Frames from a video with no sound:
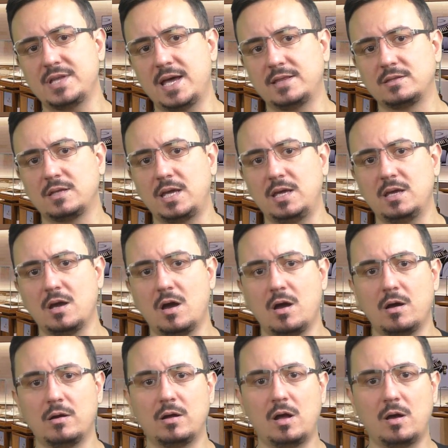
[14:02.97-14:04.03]
that
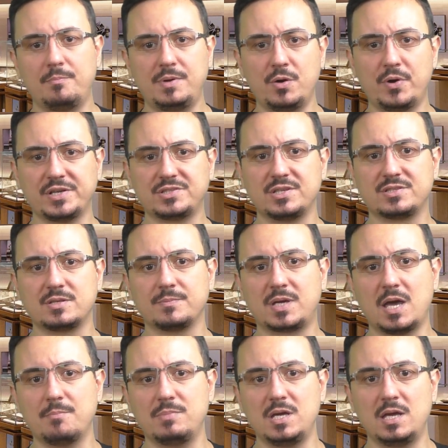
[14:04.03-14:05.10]
a POS system
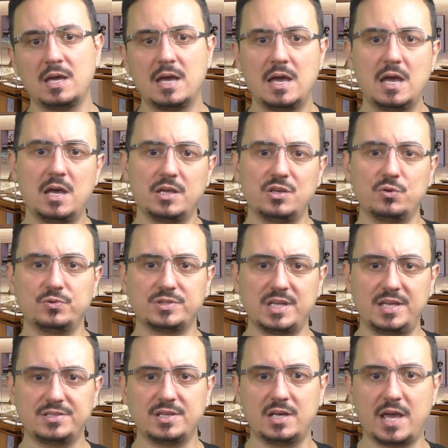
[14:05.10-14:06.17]
can be used
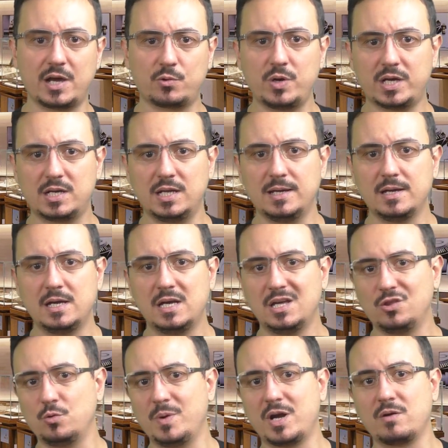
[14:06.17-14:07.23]
easily and quickly,
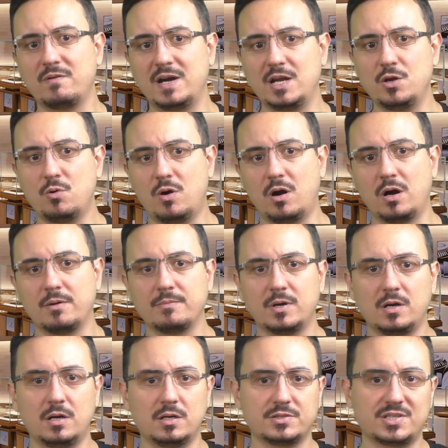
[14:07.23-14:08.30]
no matter where you are.
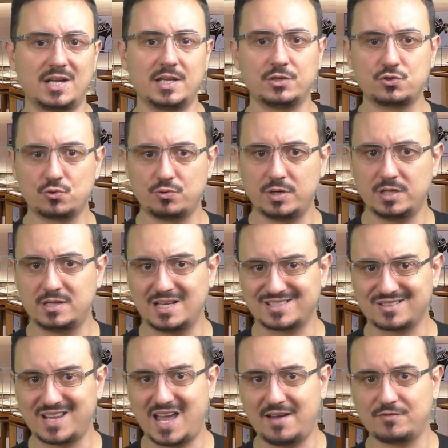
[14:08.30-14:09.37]
Selling jewelry
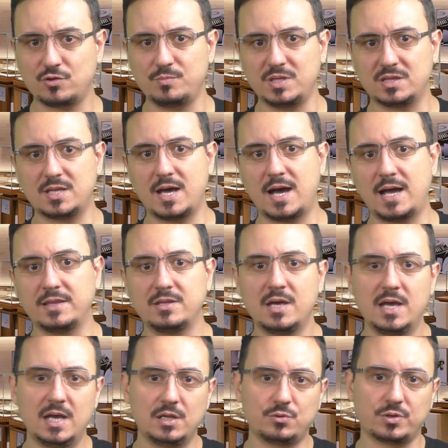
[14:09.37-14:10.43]
doesn't have to be tied
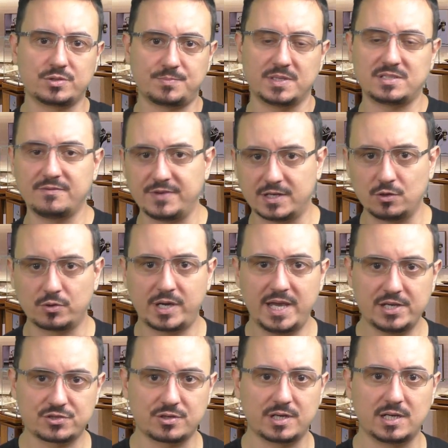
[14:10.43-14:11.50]
to a specific
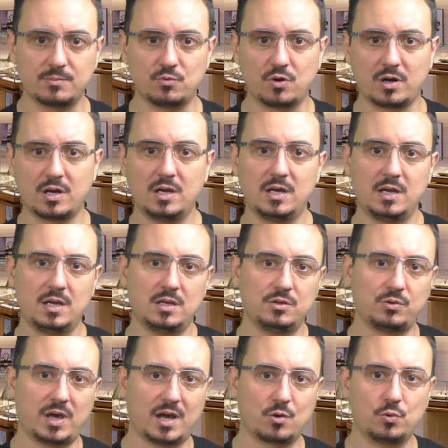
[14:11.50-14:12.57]
location anymore.
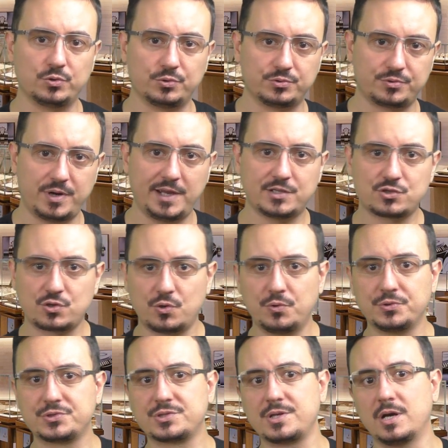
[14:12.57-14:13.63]
You can go to trade
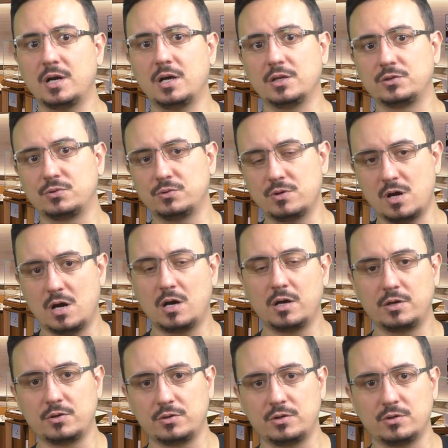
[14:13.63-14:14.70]
shows,
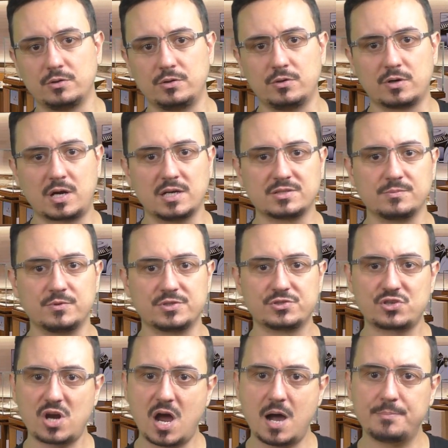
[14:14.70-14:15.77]
to your customers'
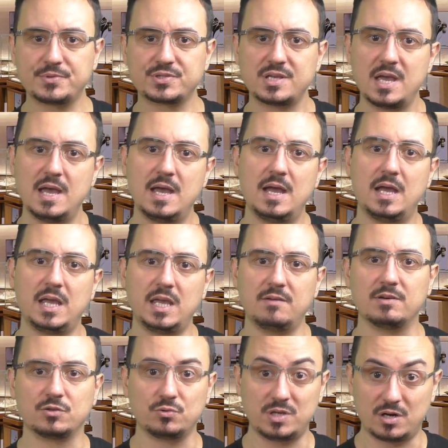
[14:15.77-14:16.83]
shops,
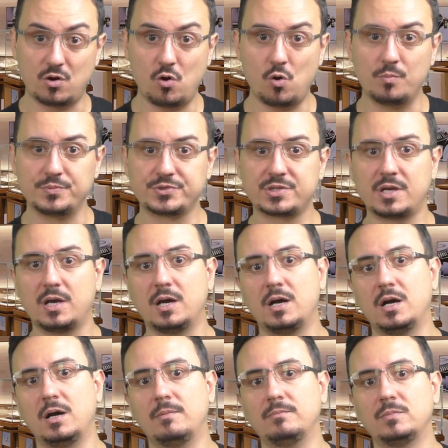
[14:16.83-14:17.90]
even to their homes,
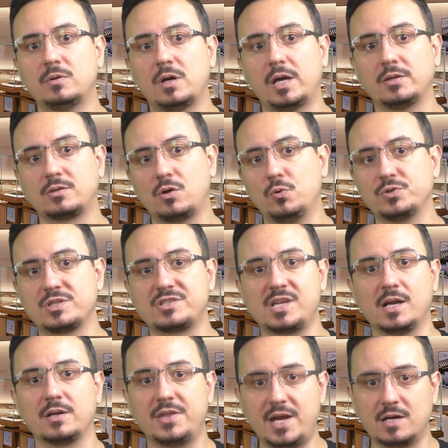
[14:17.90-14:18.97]
and close a
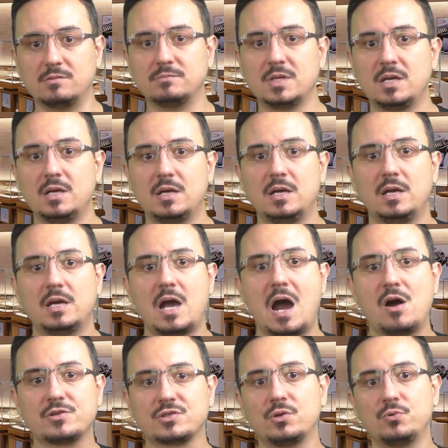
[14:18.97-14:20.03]
sale there.
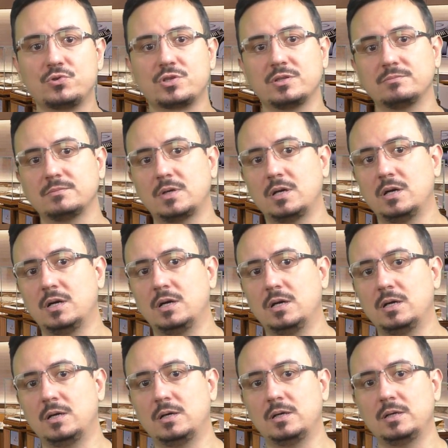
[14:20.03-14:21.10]
Our solution
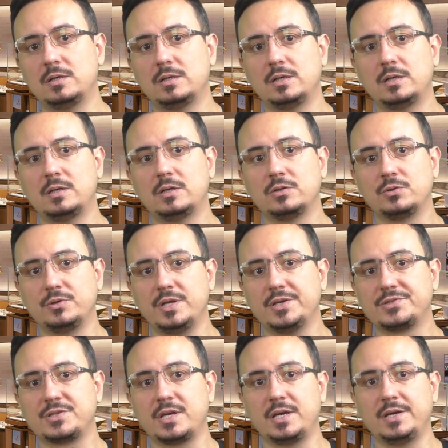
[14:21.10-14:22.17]
to
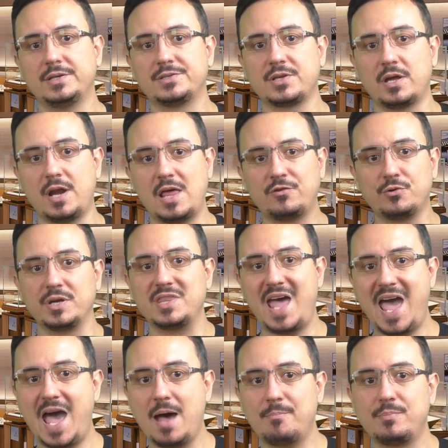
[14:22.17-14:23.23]
this is an Android
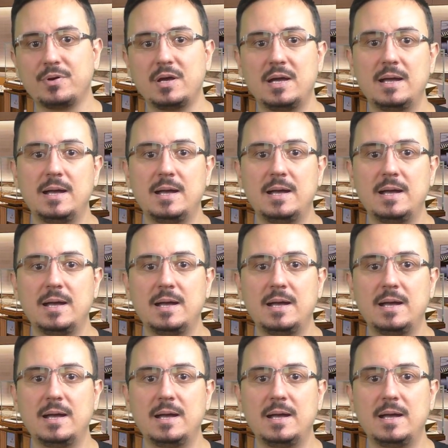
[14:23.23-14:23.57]
app